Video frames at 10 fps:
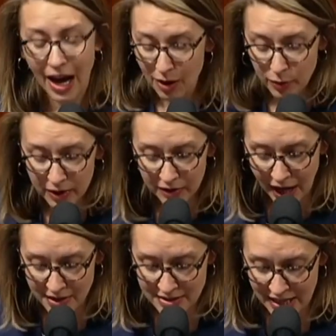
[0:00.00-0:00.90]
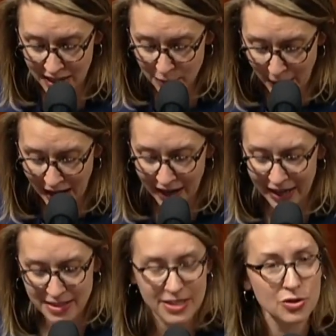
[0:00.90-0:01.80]
I will not stand
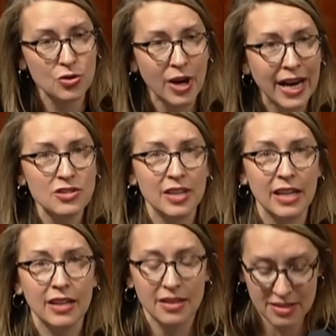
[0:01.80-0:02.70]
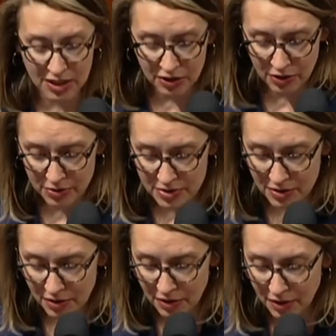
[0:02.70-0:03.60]
by as this tragedy continues.